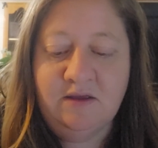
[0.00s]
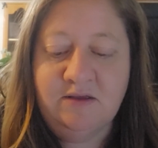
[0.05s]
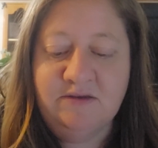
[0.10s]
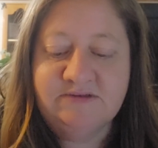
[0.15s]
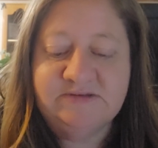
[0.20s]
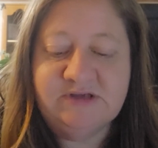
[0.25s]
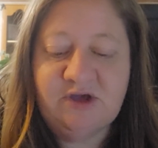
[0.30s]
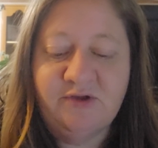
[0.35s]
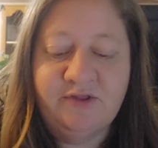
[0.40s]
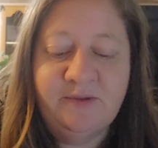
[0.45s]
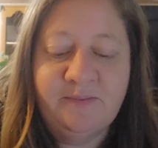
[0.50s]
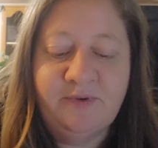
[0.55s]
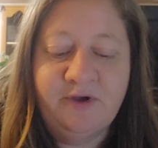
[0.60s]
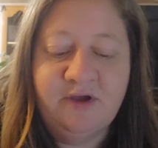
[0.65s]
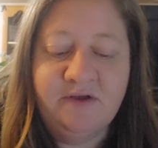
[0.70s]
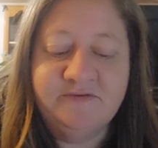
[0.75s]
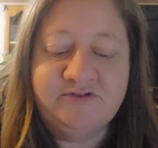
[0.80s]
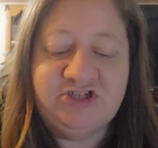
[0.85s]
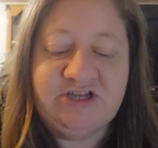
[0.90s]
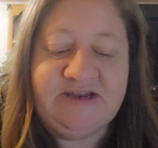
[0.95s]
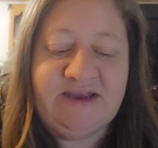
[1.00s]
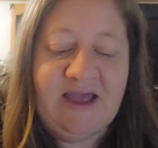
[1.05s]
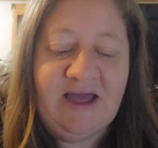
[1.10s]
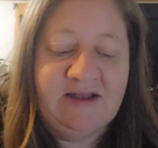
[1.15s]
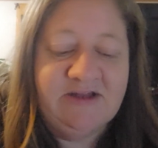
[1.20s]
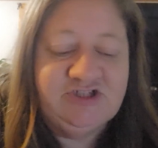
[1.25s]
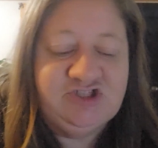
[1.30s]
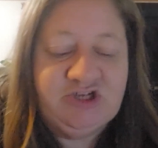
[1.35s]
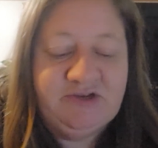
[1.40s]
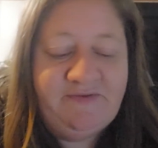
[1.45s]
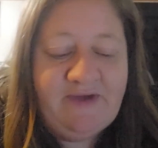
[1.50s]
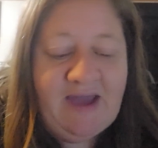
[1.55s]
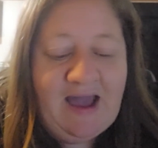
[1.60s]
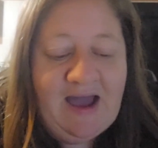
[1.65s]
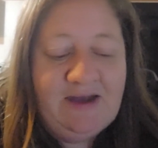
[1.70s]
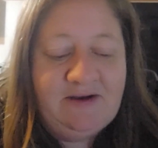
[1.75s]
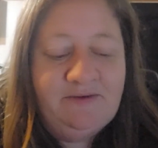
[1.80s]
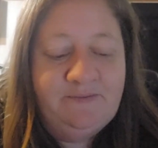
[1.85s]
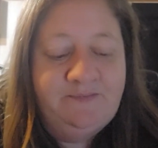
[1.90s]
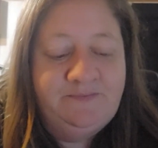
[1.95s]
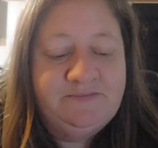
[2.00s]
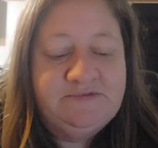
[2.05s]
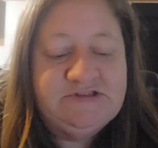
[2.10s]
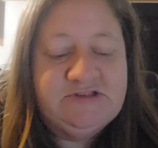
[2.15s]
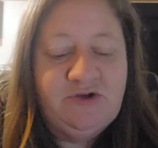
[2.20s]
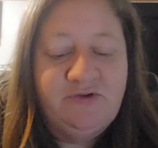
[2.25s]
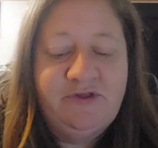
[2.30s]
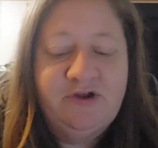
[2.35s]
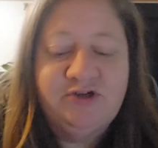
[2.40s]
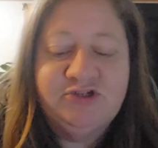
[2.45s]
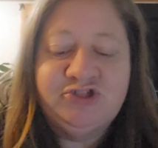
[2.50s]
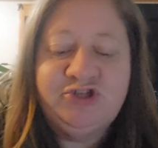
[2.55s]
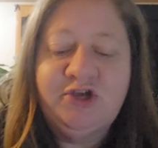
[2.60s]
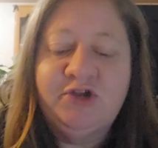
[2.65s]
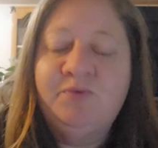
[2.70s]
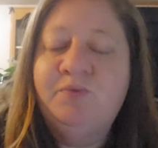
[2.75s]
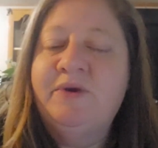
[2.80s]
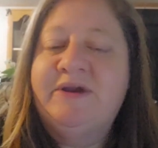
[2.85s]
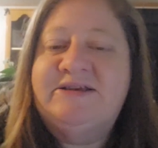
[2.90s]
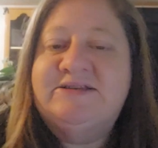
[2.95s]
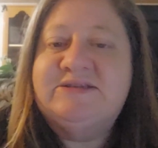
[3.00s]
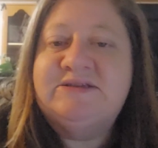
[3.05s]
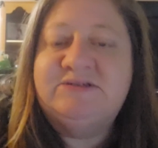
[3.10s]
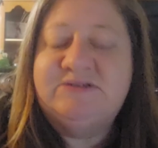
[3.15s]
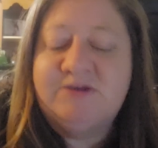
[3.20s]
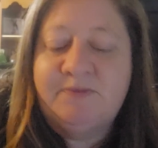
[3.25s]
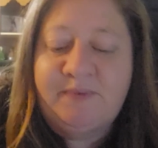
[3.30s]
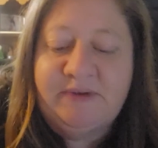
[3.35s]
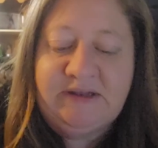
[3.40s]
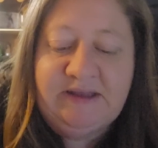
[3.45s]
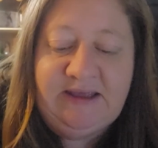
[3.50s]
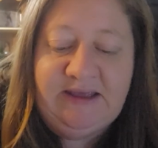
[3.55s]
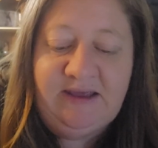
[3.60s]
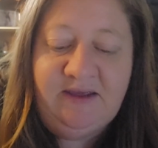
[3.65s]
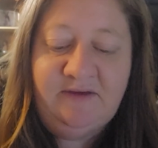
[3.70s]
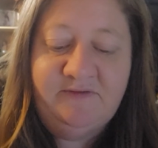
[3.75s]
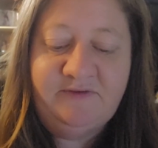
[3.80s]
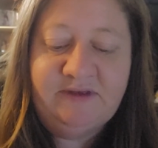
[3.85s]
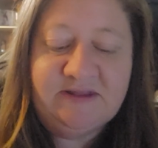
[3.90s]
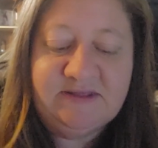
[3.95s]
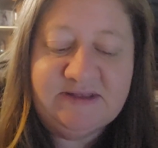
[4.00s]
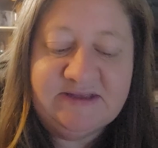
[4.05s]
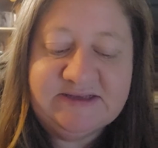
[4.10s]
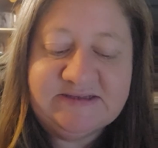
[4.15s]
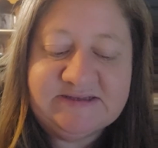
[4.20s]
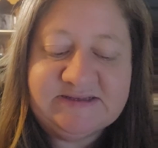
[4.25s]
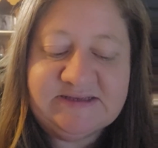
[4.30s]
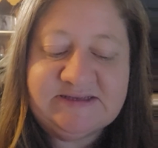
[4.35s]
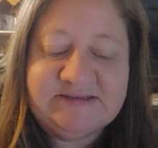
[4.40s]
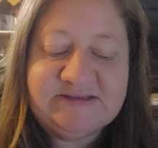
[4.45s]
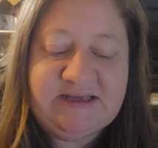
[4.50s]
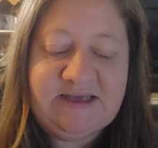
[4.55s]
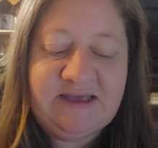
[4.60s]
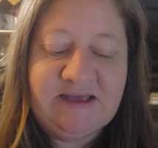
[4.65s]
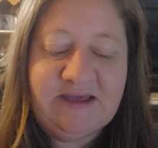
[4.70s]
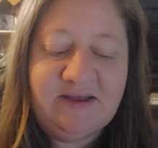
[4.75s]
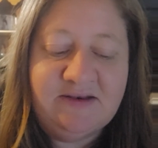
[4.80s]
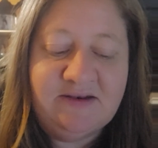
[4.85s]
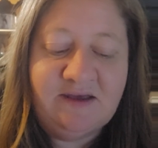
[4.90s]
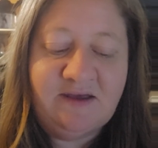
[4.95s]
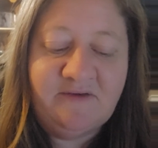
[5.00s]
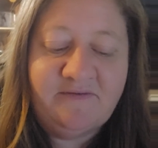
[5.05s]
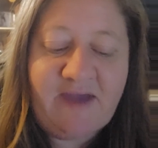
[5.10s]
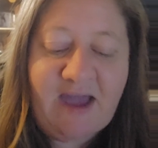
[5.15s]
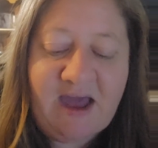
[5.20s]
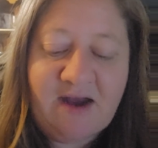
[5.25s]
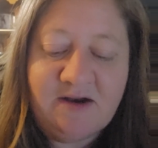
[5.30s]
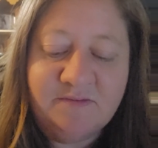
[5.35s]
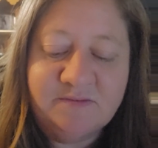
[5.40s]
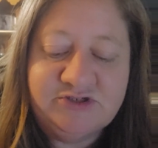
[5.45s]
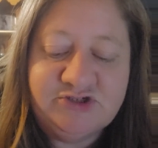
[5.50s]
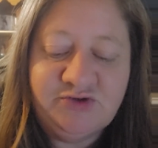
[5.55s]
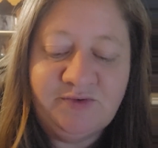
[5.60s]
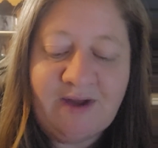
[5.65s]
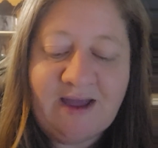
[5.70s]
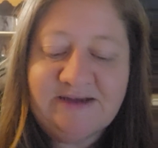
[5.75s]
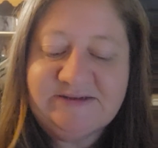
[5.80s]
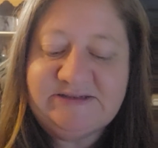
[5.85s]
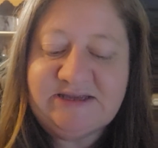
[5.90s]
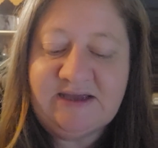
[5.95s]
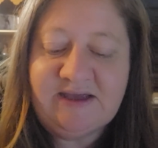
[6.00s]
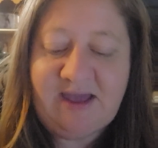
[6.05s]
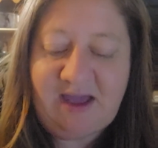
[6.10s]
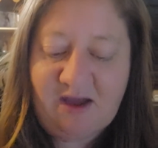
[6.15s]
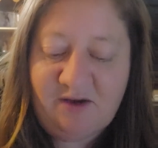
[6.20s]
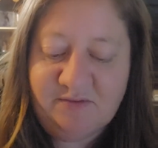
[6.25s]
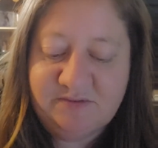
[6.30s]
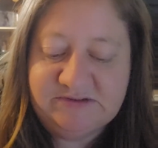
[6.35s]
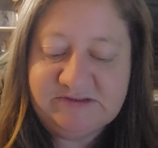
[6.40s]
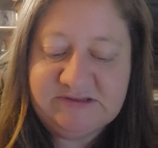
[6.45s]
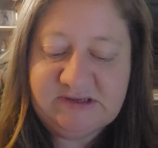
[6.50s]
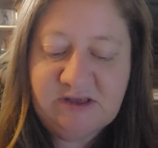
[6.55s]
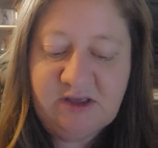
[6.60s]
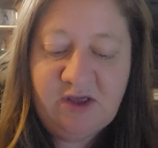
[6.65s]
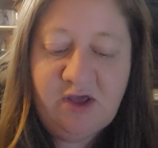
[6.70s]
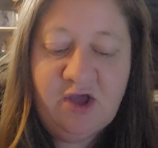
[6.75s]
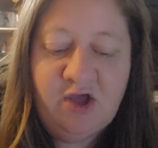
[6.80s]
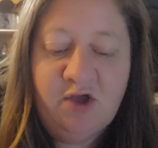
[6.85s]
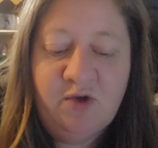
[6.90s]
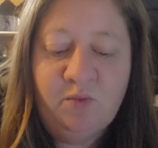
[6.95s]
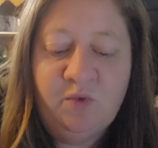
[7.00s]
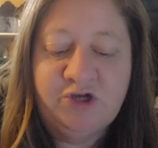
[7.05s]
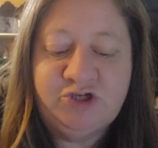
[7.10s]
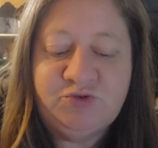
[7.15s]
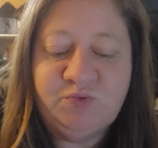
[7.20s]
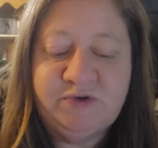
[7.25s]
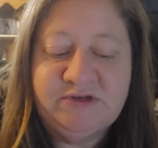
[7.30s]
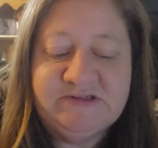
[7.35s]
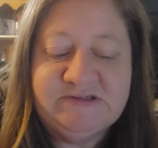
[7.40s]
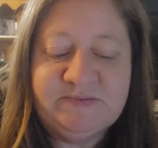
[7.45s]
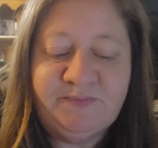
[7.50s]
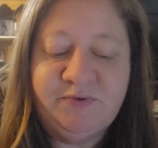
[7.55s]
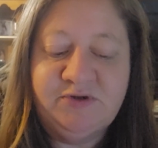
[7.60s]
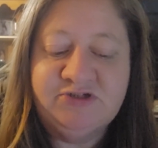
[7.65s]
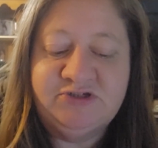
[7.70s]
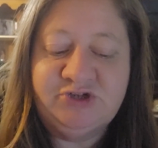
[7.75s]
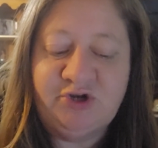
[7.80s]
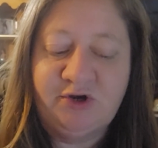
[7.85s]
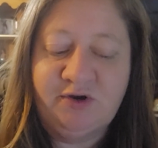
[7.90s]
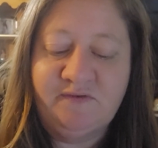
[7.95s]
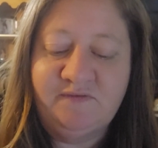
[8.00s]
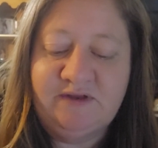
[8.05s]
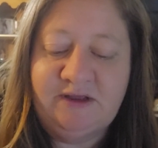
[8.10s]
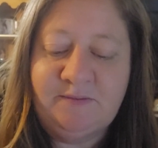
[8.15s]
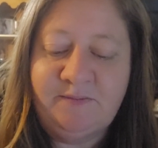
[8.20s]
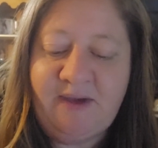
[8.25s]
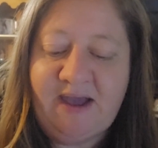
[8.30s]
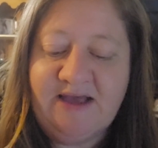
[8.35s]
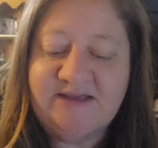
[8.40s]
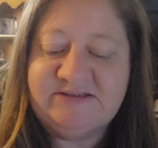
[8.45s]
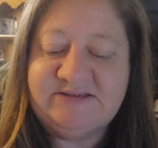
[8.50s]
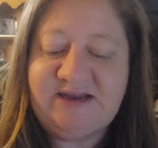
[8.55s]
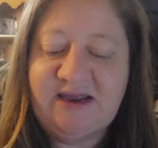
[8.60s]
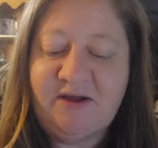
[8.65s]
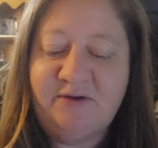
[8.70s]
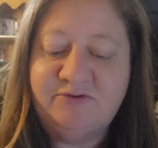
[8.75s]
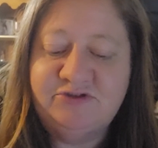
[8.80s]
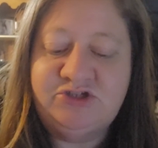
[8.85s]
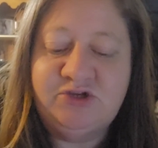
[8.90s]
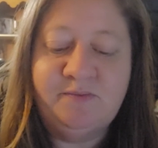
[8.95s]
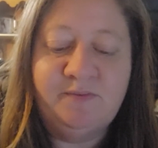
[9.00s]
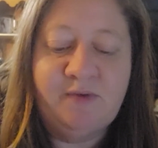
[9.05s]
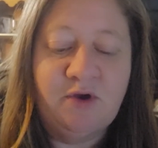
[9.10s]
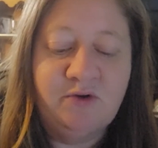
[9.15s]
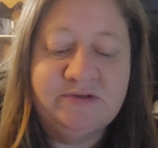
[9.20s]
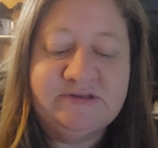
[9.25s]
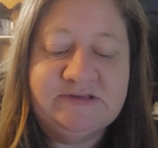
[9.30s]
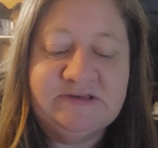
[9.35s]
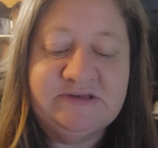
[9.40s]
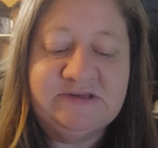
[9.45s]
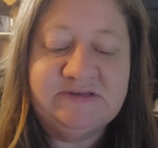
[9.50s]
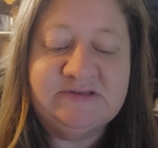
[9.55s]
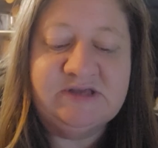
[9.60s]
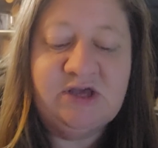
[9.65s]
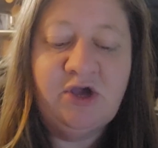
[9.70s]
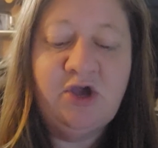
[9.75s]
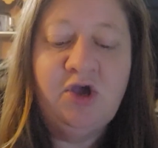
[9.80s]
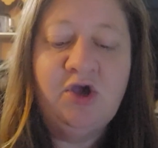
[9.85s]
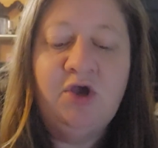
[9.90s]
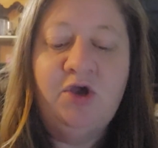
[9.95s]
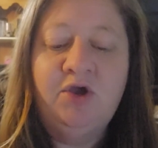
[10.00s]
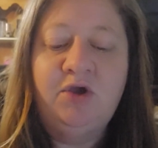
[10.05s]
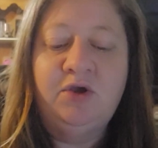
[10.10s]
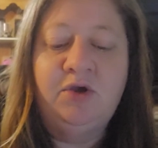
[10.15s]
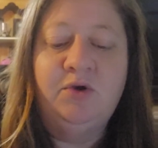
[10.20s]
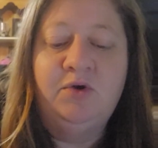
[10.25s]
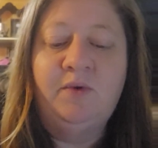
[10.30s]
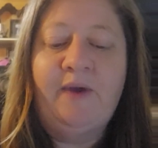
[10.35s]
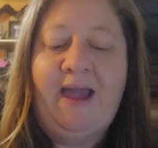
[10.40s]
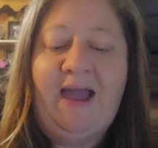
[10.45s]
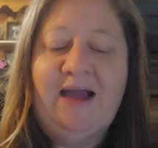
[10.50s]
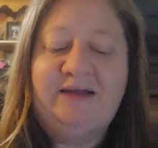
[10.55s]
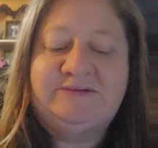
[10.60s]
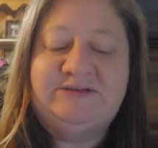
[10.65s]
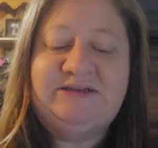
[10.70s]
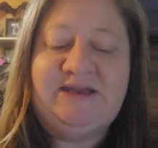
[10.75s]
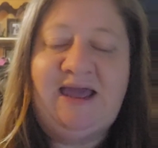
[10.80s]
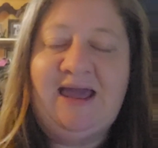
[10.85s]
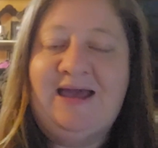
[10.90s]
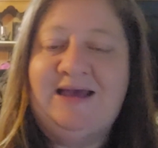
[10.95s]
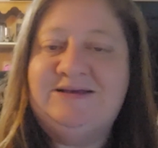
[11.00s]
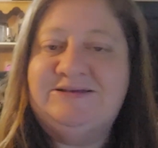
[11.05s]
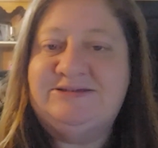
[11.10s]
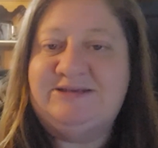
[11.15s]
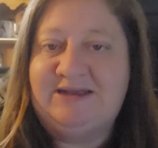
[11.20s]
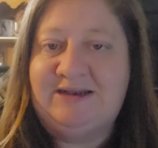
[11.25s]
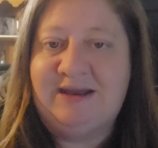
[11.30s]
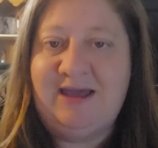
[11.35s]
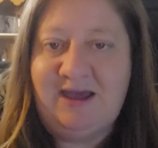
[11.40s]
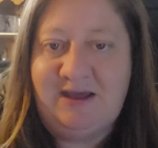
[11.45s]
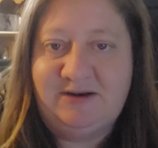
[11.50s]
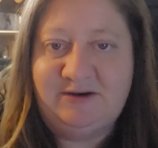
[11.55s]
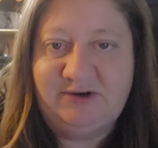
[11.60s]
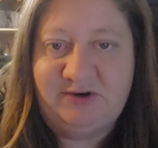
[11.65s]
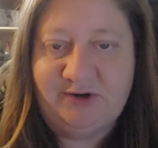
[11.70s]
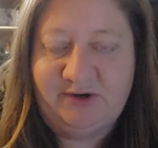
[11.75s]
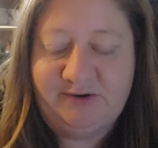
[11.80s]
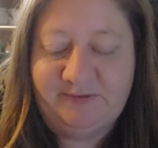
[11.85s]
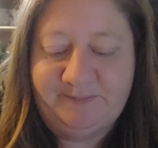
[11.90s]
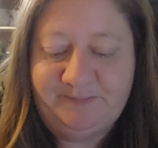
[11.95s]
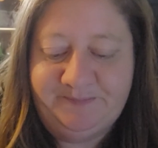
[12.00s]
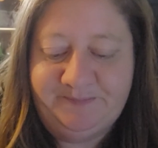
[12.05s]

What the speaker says: So the book of genealogy of Adam. So there's good reason to believe this is the end of Adam's direct account, which was preserved and passed down to Moses, who acted as an editor.